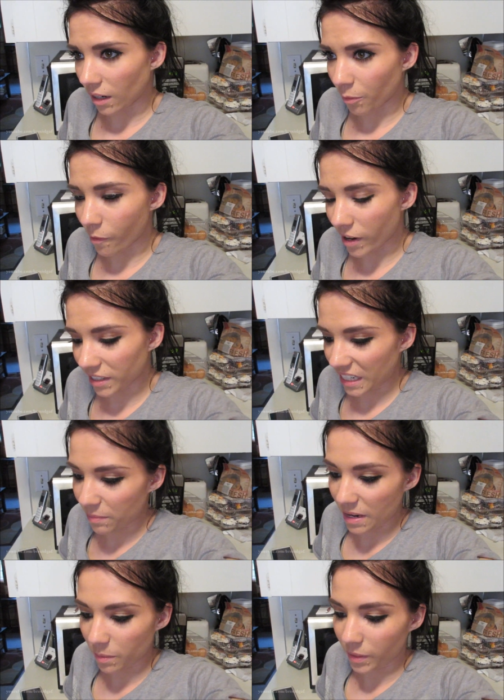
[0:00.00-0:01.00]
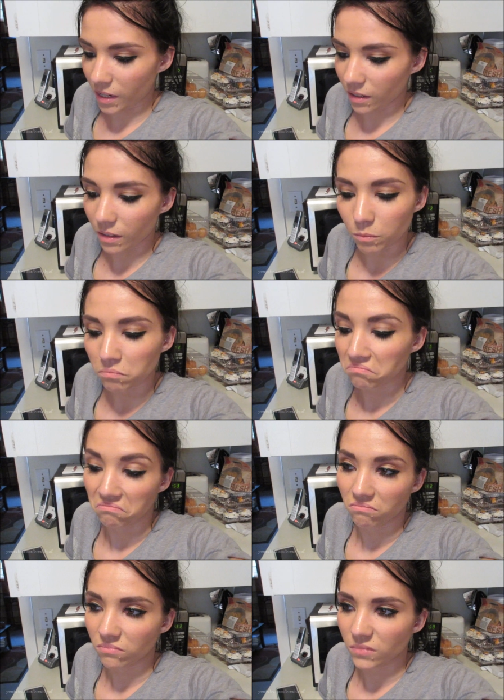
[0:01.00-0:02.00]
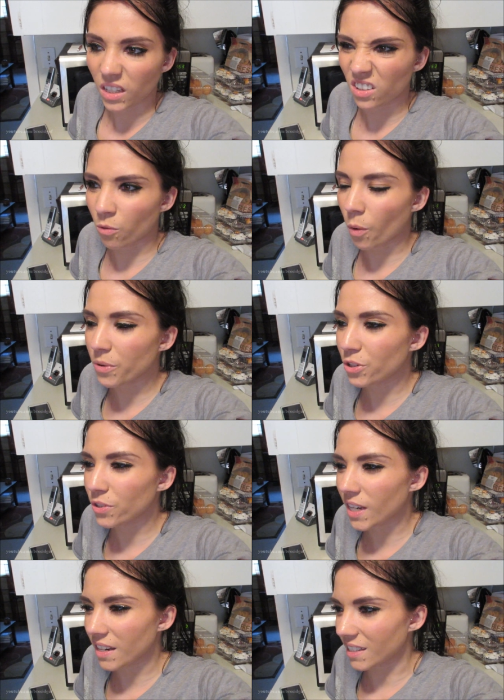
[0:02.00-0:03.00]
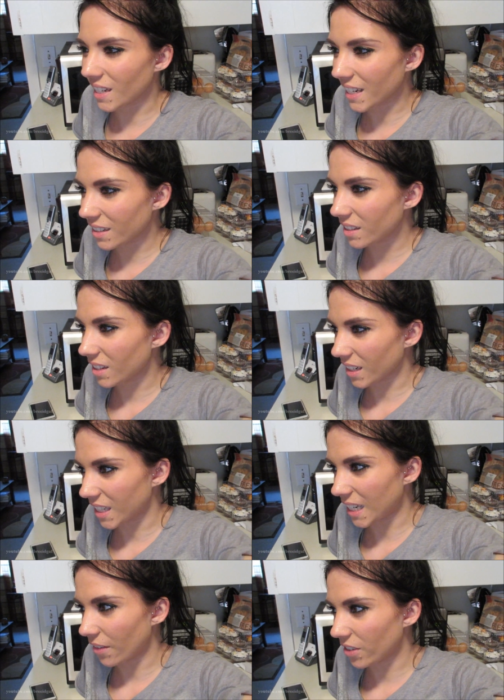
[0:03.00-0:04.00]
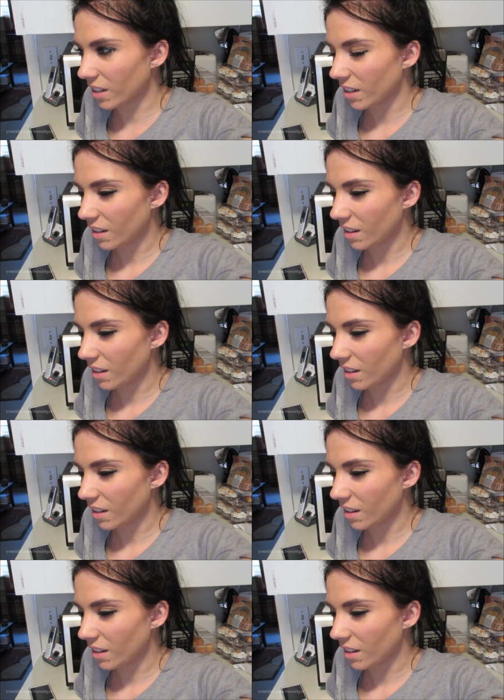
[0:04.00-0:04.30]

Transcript: Uh, we want to say maybe, I don't know, what would you say, six, six, seven?